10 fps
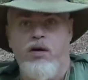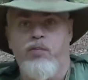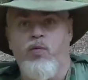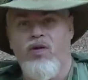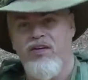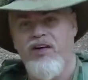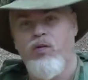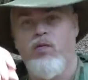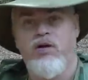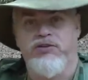But what if I
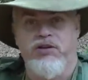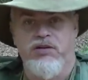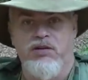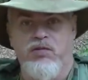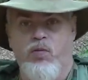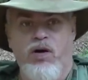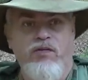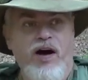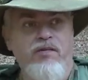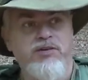wasn't? What
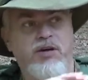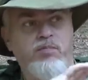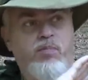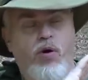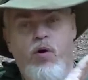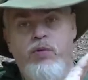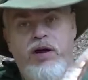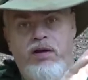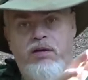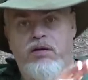if I was in
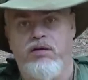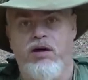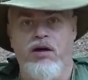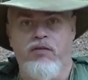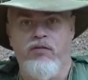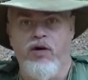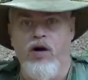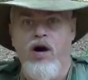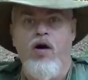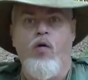broken cover?
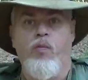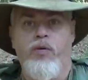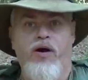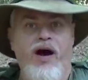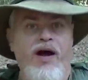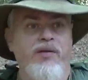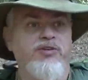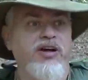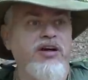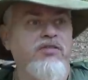Or
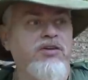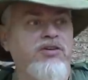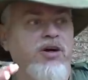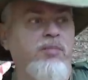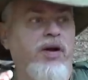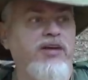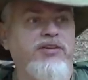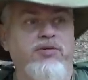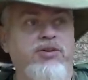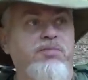perhaps even someplace
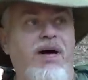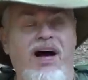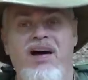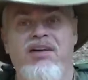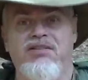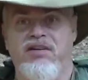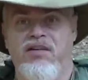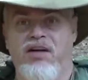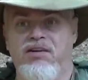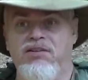of just pines and
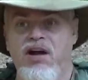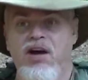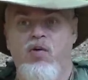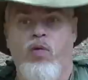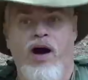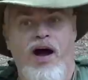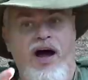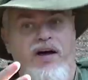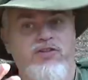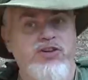things where I
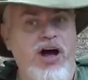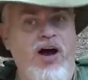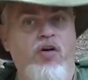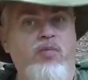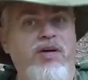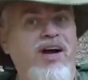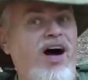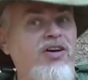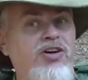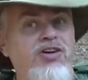have shadow but
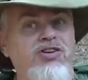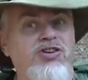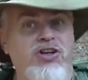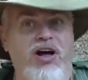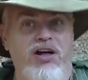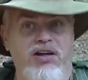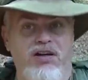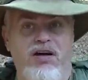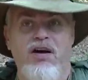not good shade.